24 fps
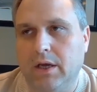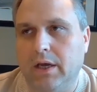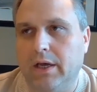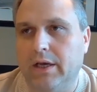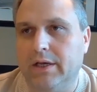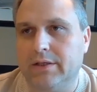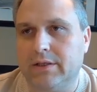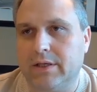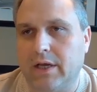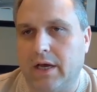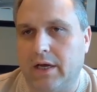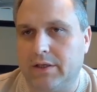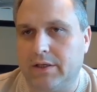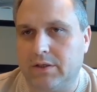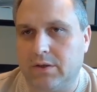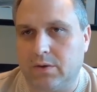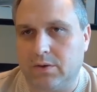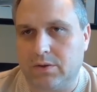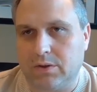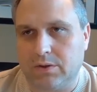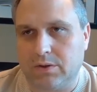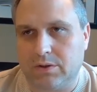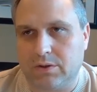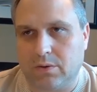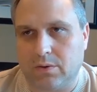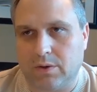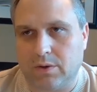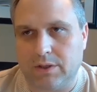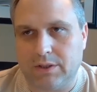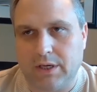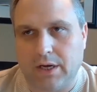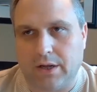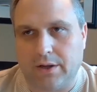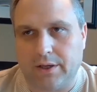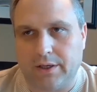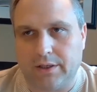is that social
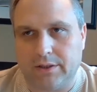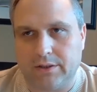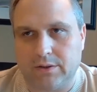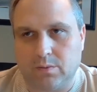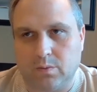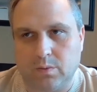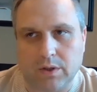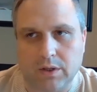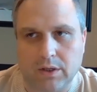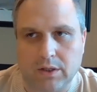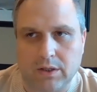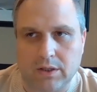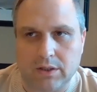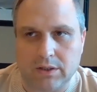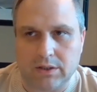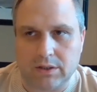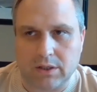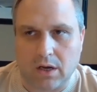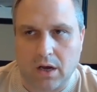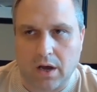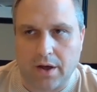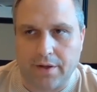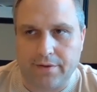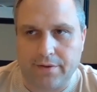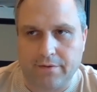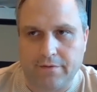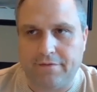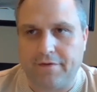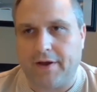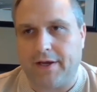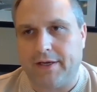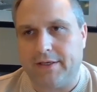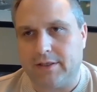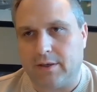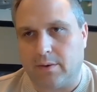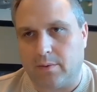storytelling is really this other
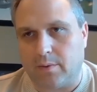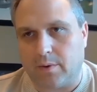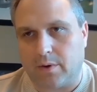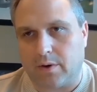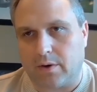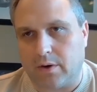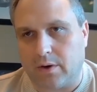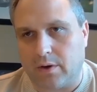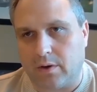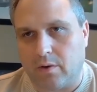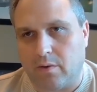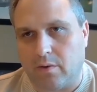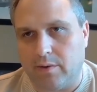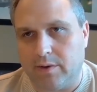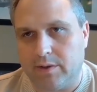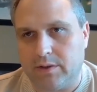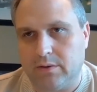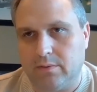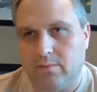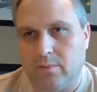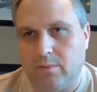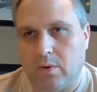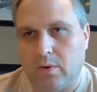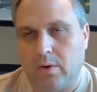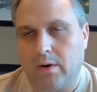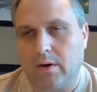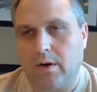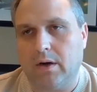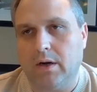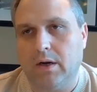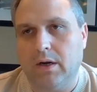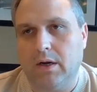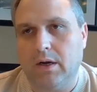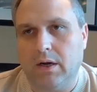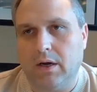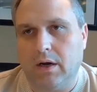phase that we're going to go into more
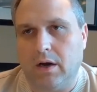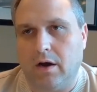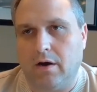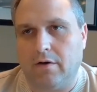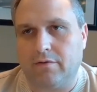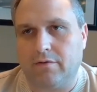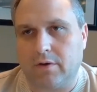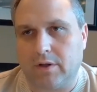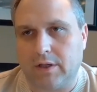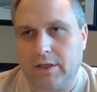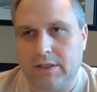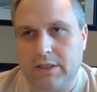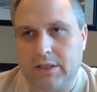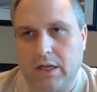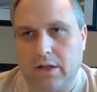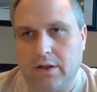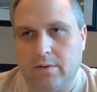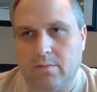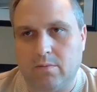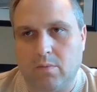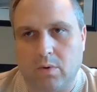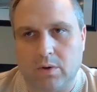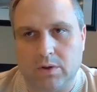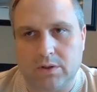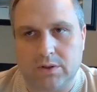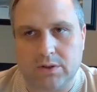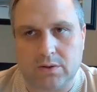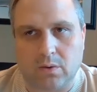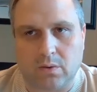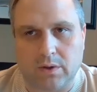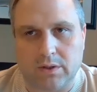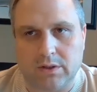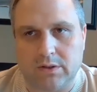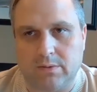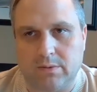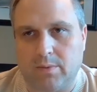of really telling more
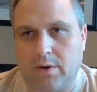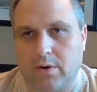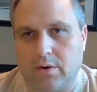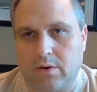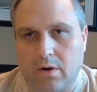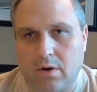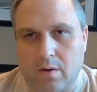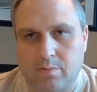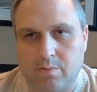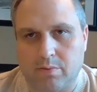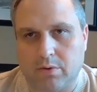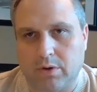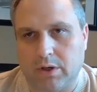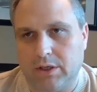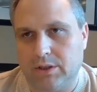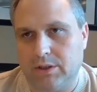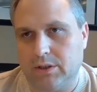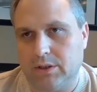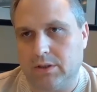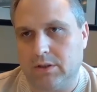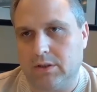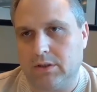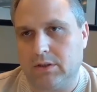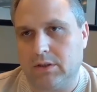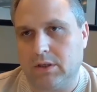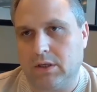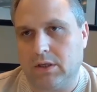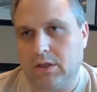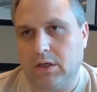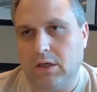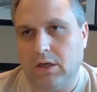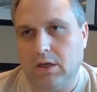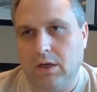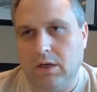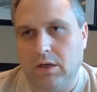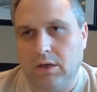stories about our operations and